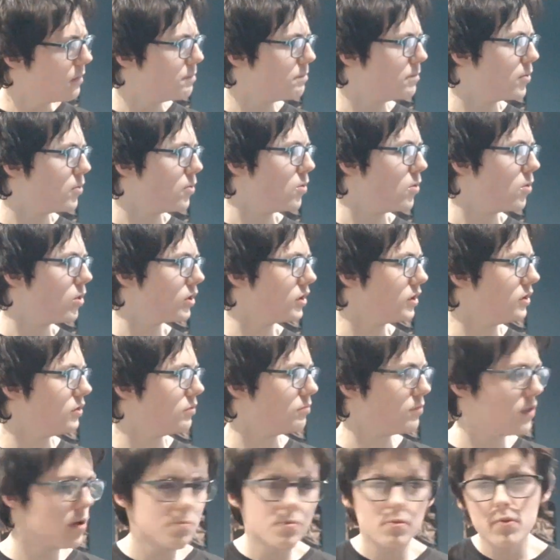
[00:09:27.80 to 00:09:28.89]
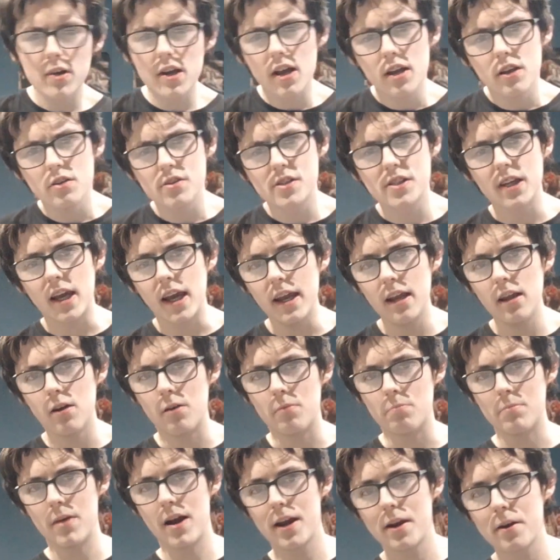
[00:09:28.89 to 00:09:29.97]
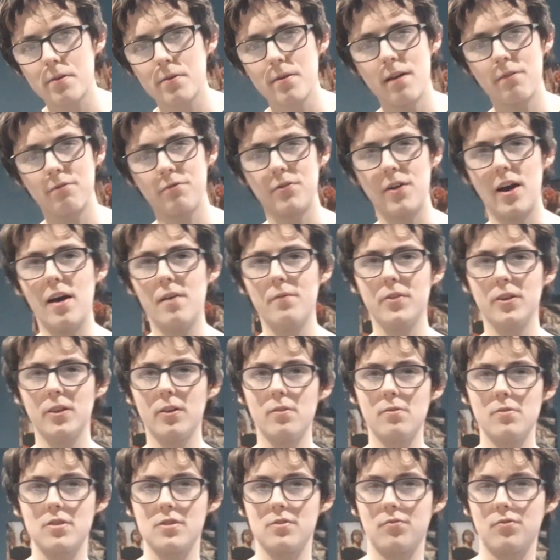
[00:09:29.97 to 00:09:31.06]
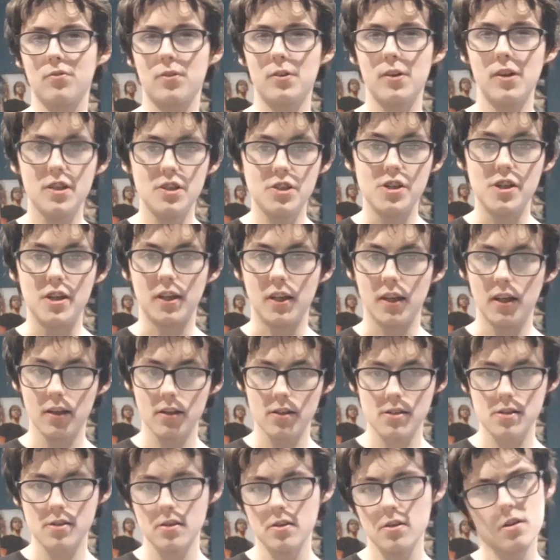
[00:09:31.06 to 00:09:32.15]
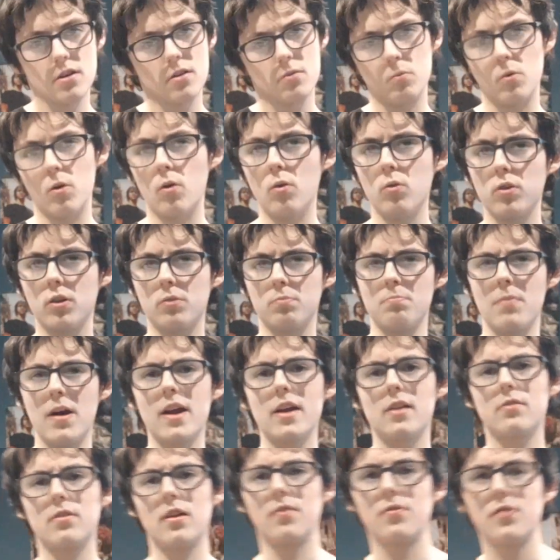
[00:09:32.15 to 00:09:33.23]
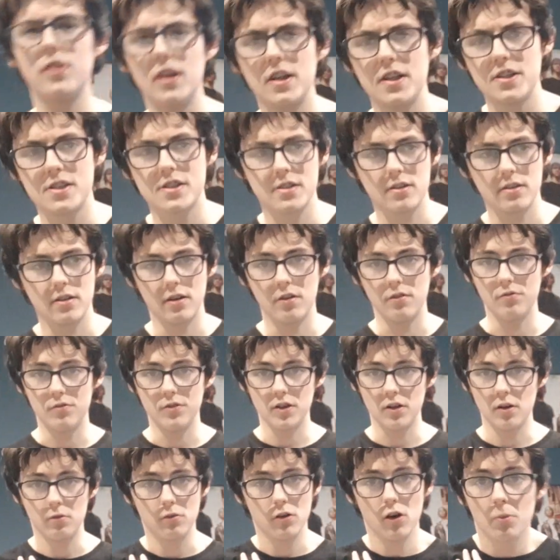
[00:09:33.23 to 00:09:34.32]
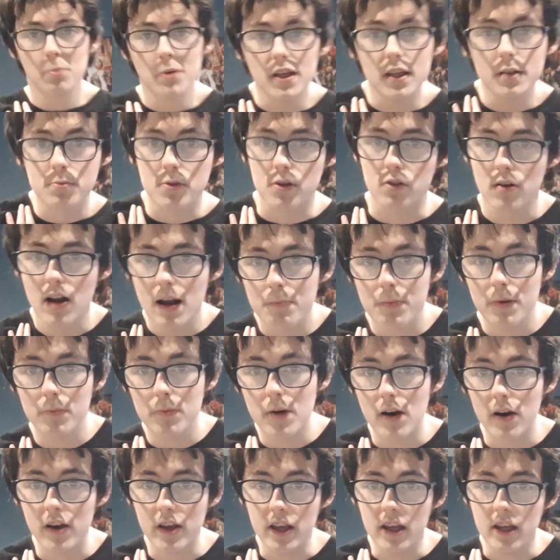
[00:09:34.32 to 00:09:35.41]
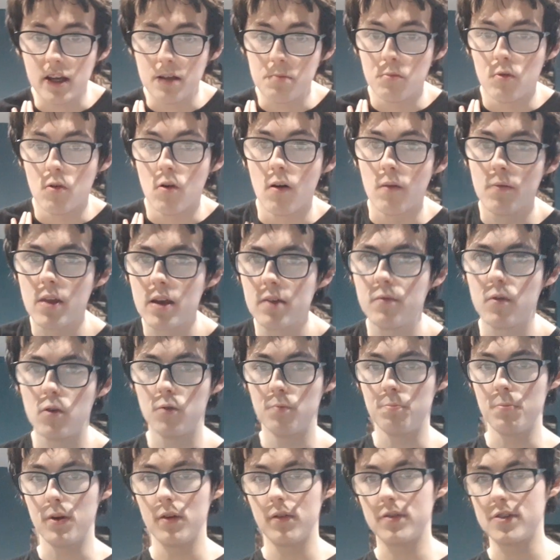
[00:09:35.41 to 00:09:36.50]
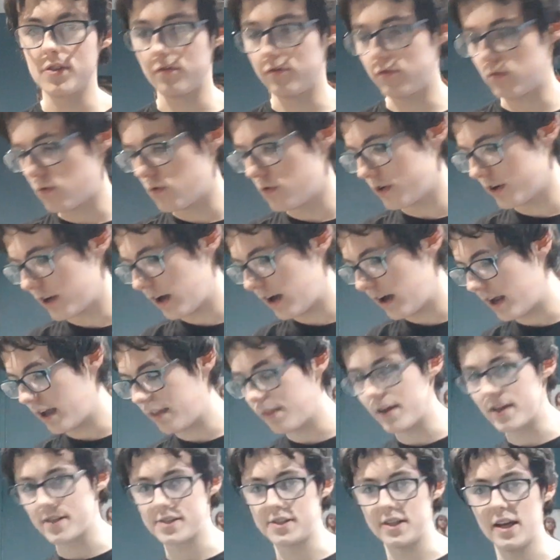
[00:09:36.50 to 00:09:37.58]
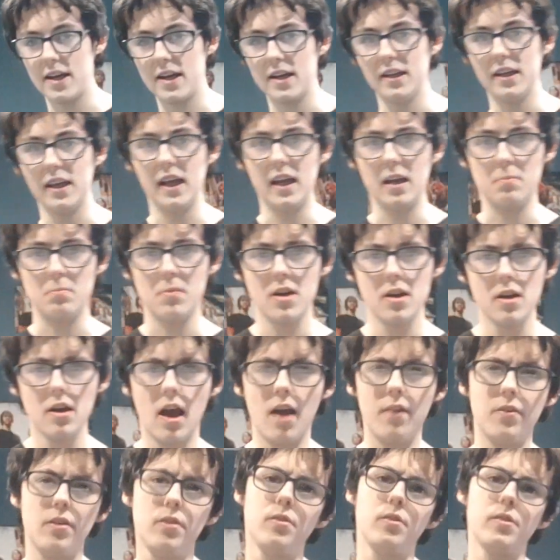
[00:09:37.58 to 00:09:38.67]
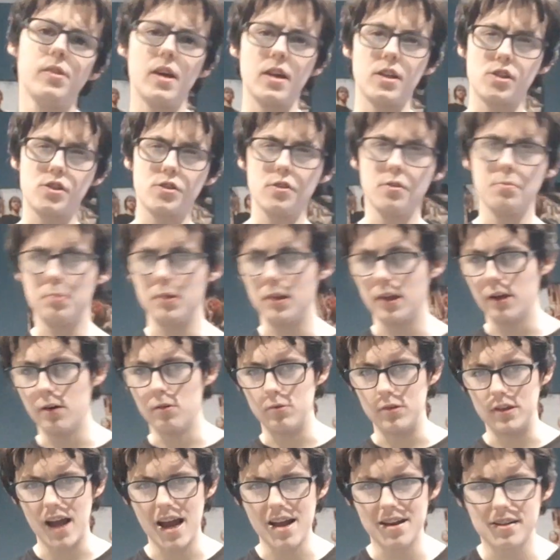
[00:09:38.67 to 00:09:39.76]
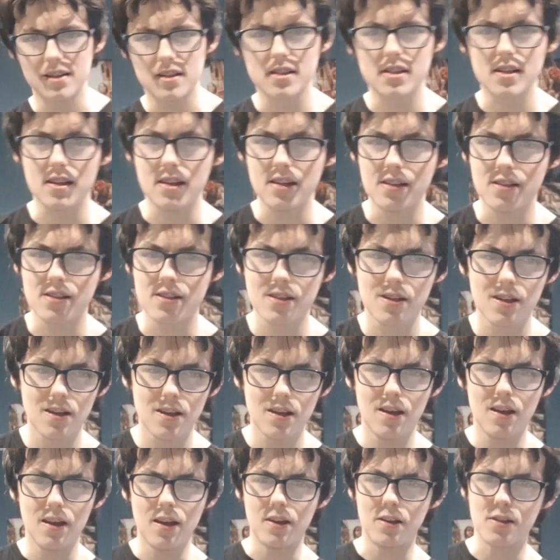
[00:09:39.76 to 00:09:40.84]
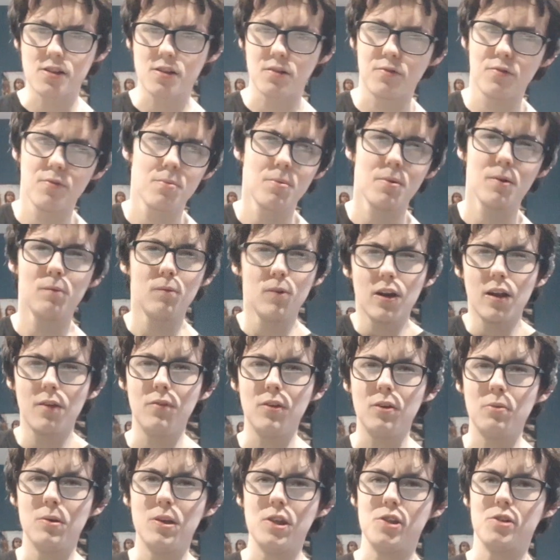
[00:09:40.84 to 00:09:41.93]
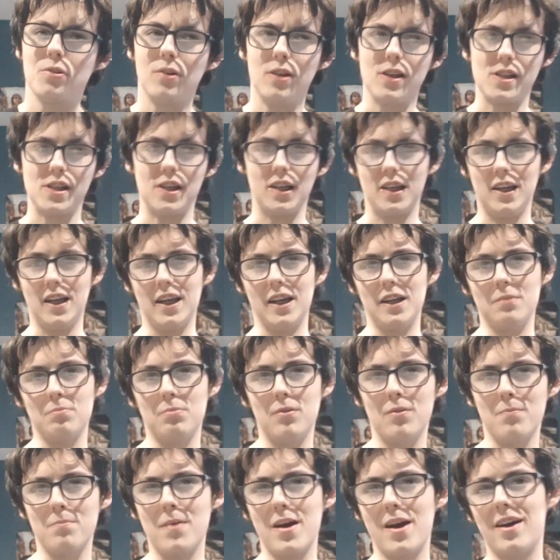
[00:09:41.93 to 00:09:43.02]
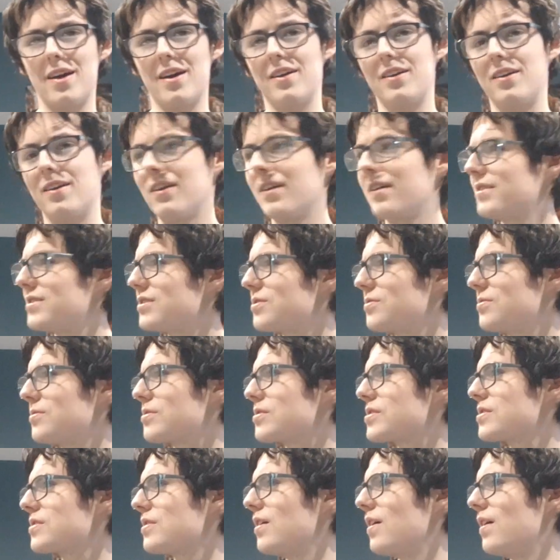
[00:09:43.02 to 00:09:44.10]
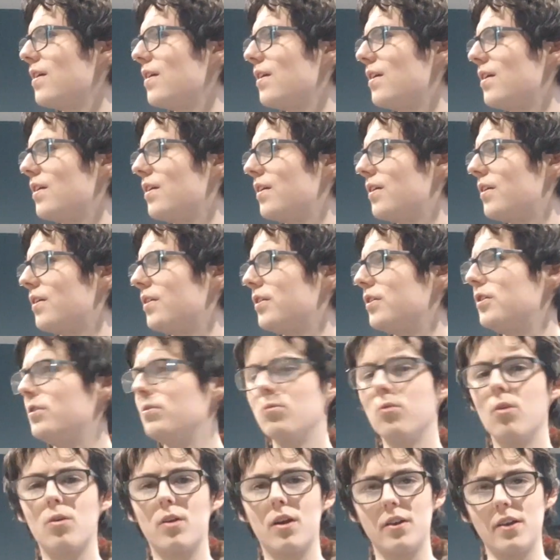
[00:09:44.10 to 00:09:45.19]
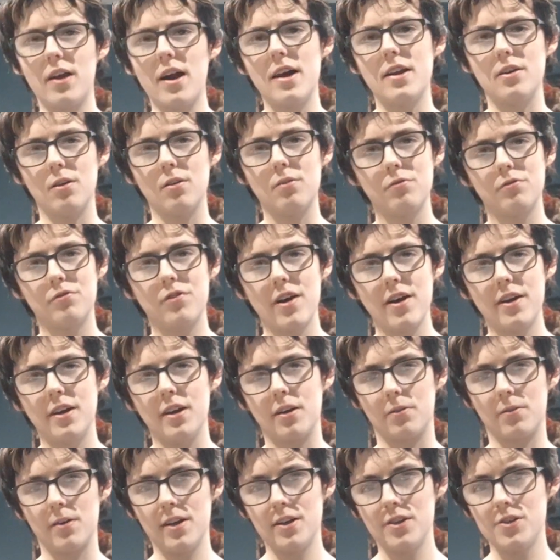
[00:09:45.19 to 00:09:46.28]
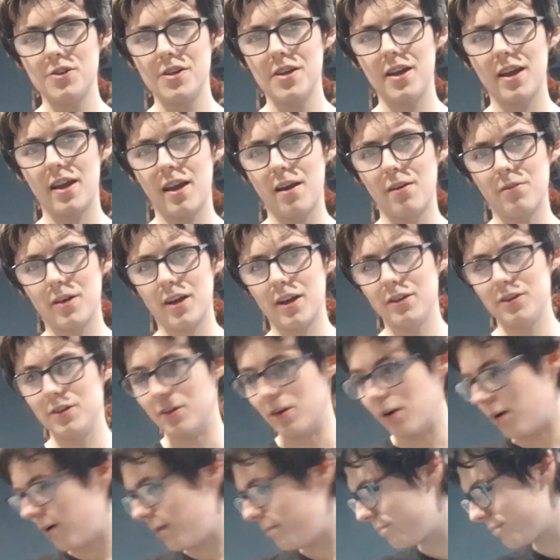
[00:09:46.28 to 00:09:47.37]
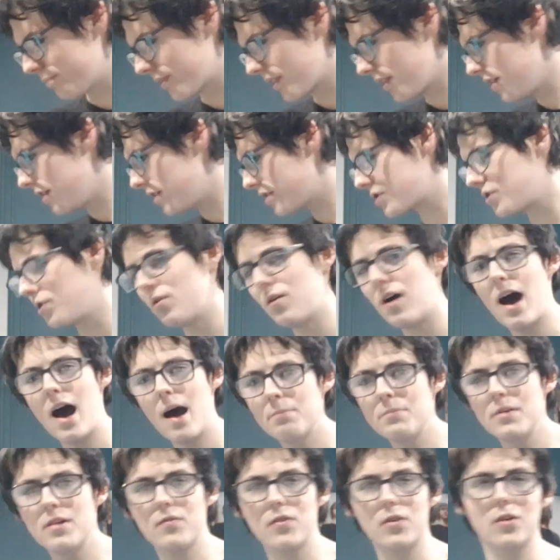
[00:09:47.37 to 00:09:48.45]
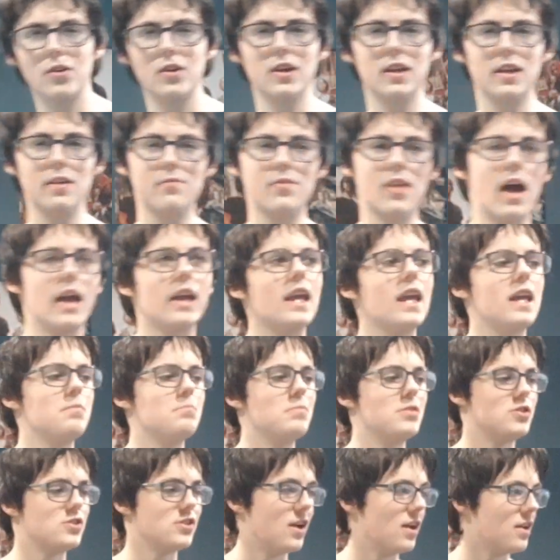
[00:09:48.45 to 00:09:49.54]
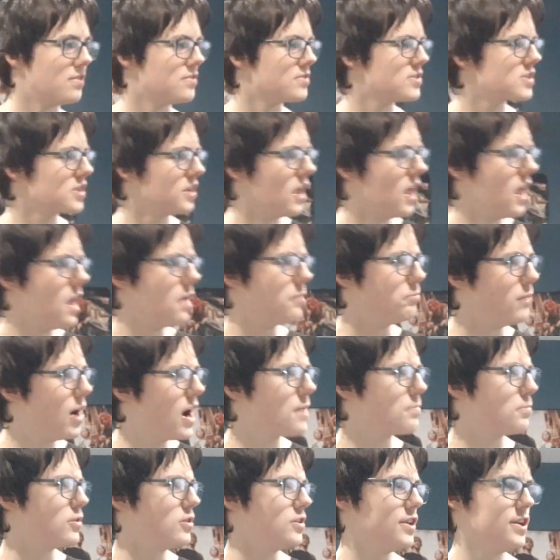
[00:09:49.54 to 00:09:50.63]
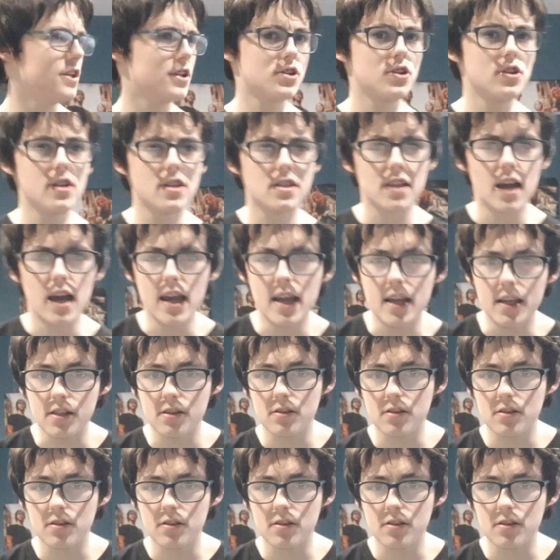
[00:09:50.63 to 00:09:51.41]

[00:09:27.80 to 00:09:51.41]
But remember when I used to hate on Minecraft for having loads of cringy kids? Well, all the Minecraft kids have, nobody gives a crap about it anymore, and they've all moved to Fortnite, and that's their game. And they do their stupid little dances and stuff. I mean, whatever you enjoy as a kid, but man, it's just, you look at that and don't find it cringy? How can you not? So I'm never going to give that game a chance. My prediction is that